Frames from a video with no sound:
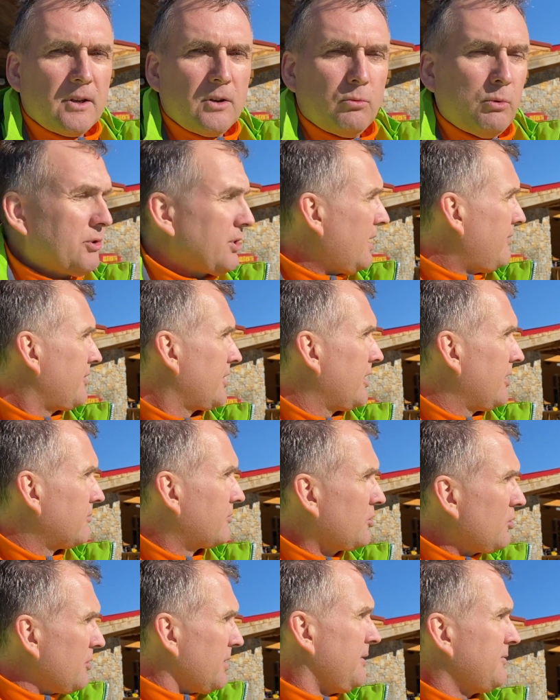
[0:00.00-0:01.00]
will cover you.
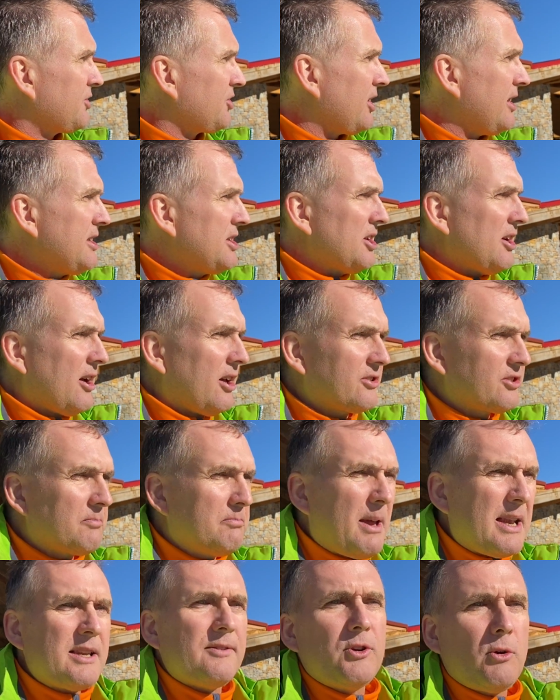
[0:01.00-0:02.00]
Talking of ski cards,
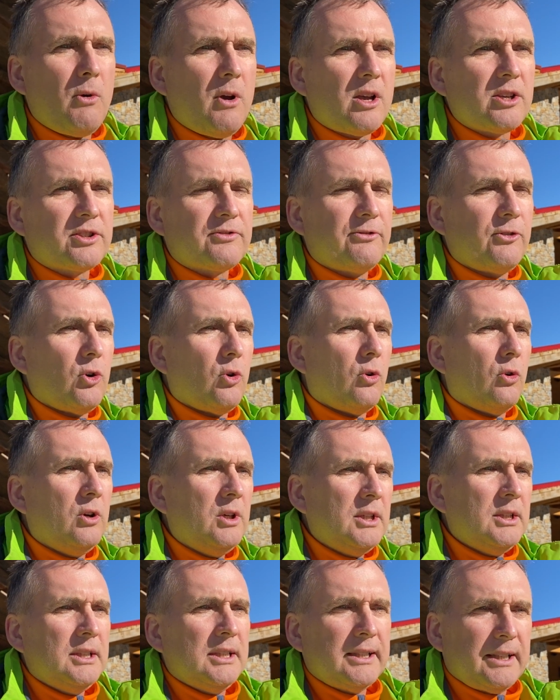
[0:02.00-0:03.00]
many of you asked for
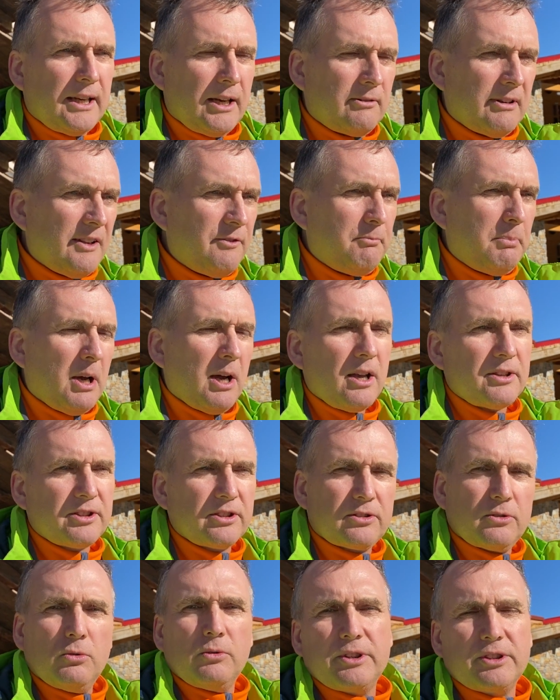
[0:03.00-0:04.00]
lift
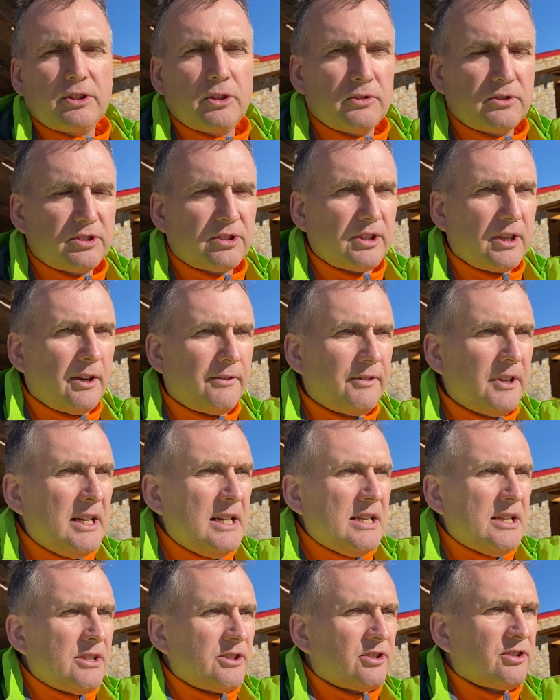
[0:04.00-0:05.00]
passes and all this good stuff.
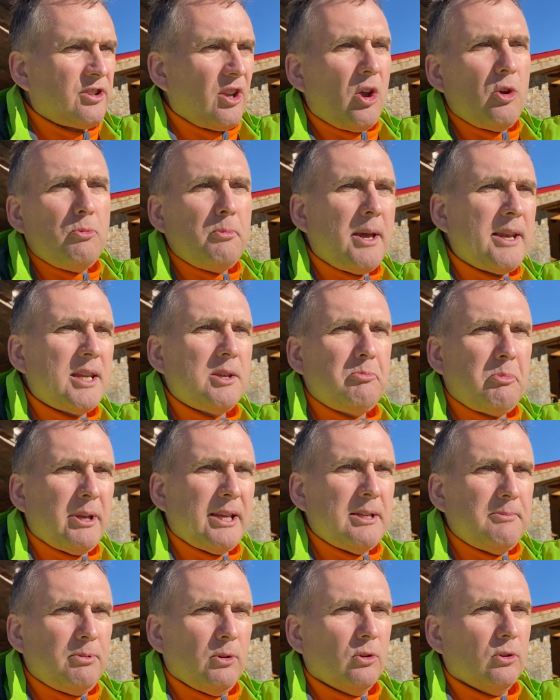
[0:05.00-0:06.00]
So many
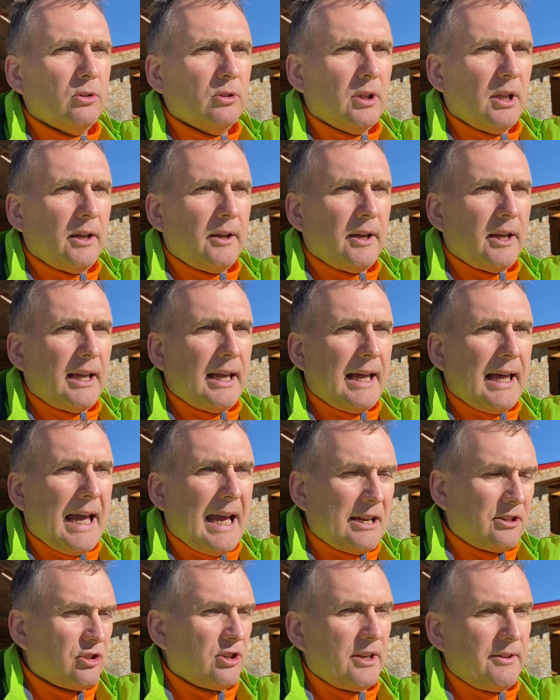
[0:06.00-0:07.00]
people
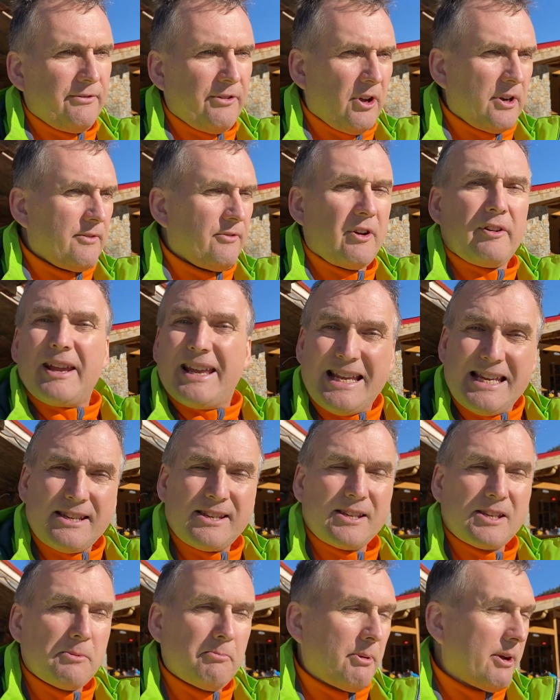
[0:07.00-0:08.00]
actually find it very
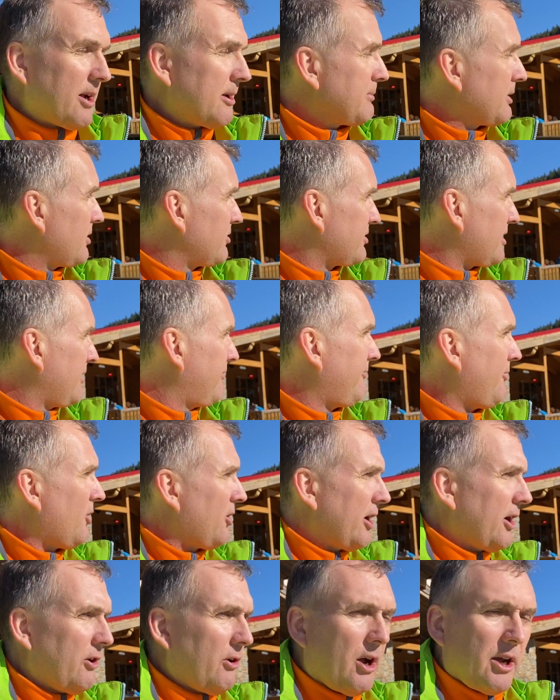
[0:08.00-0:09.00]
easy to buy because they
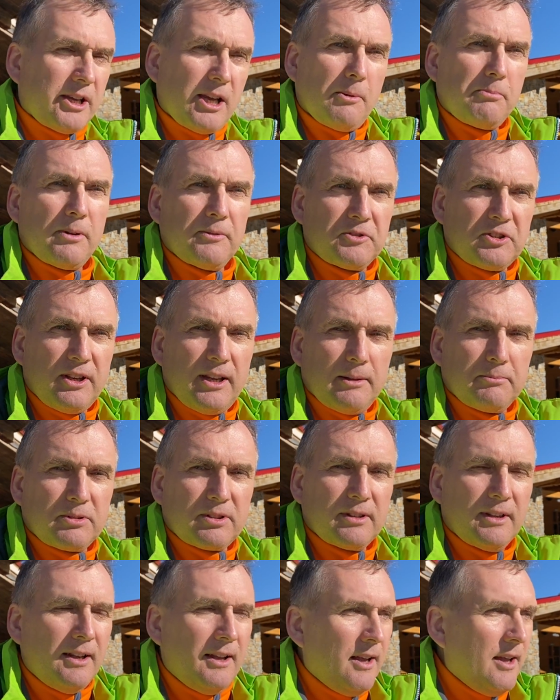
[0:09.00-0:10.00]
follow a couple of
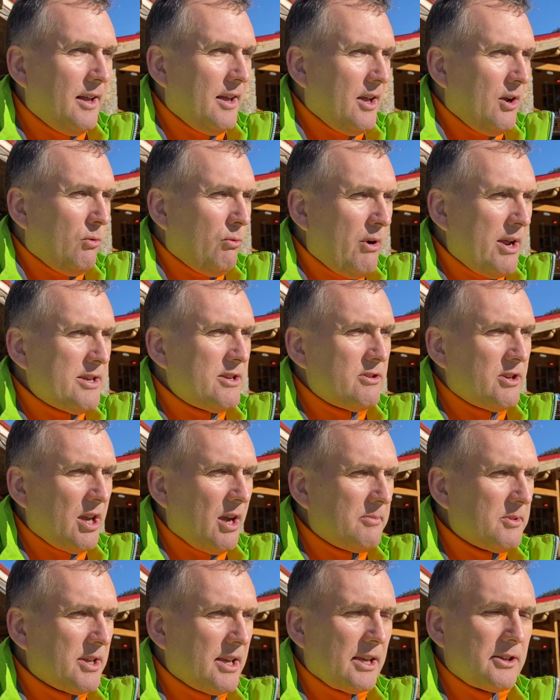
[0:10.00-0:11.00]
tips. When you
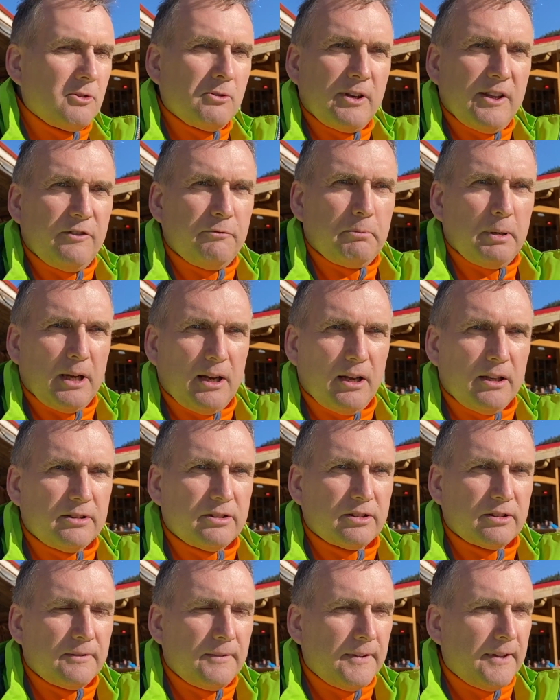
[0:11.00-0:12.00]
come and get your lift
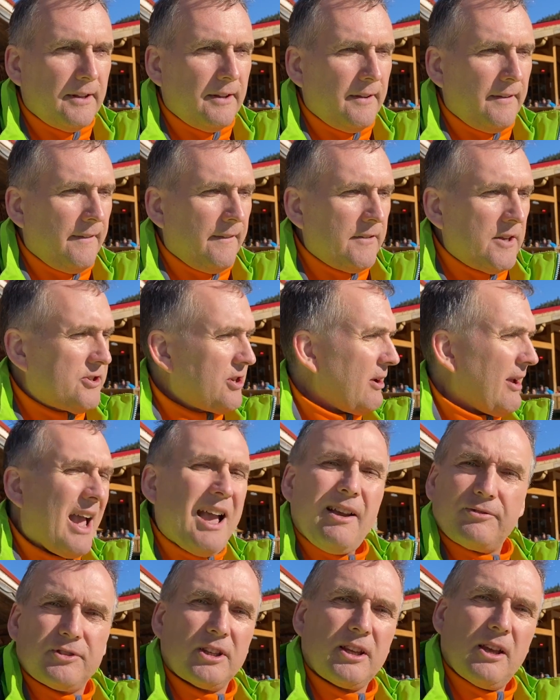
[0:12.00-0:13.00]
pass, you don't
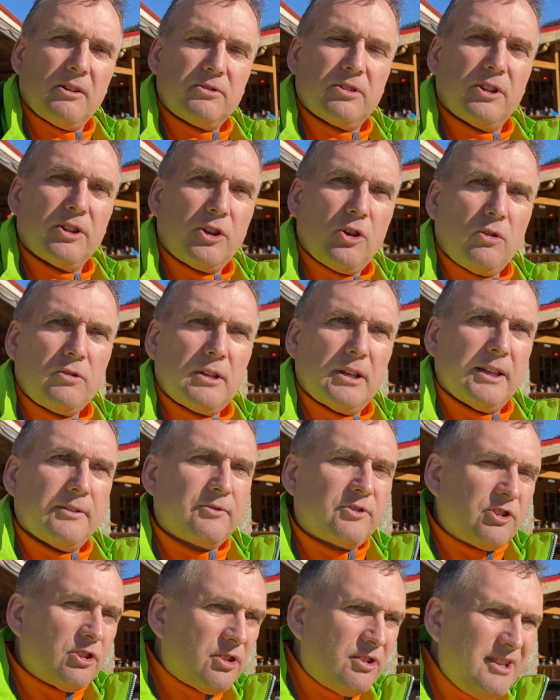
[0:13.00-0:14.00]
have to go to the gondola
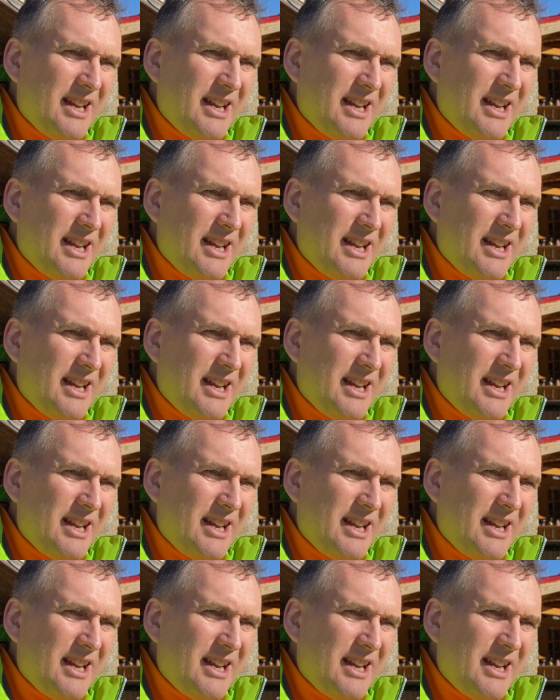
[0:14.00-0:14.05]
lift. Just